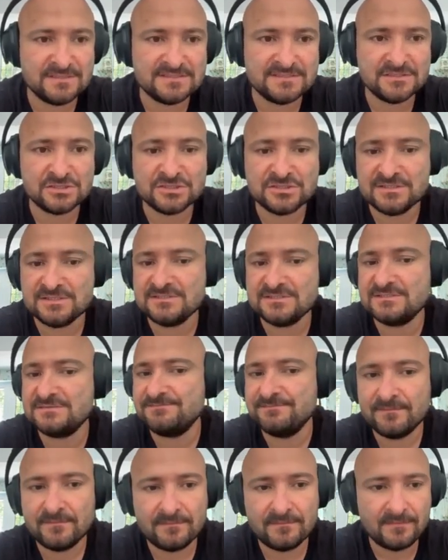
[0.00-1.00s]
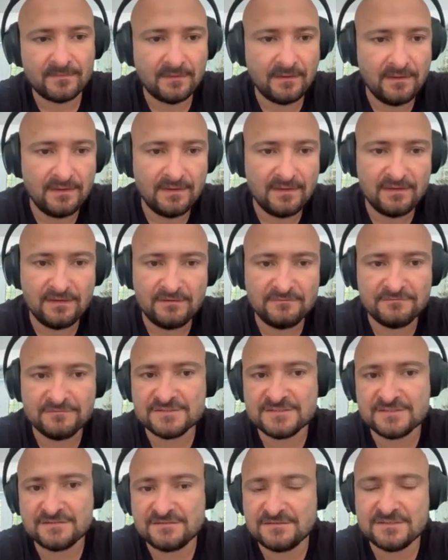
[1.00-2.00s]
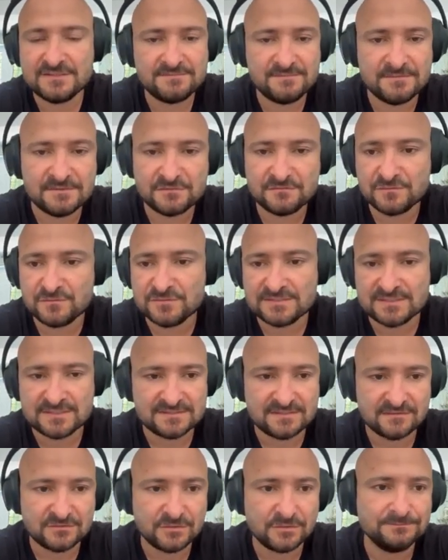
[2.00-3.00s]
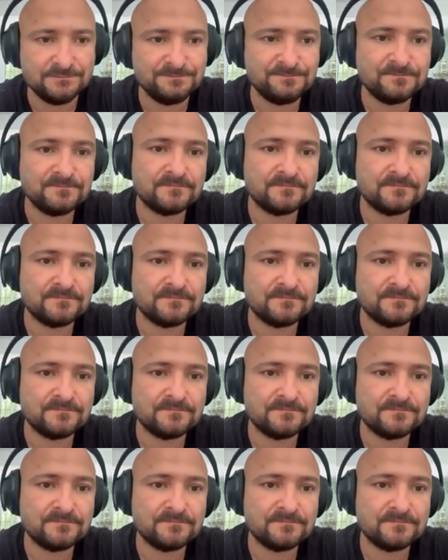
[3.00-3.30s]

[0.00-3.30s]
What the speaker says: messages, visitors, page views, etc.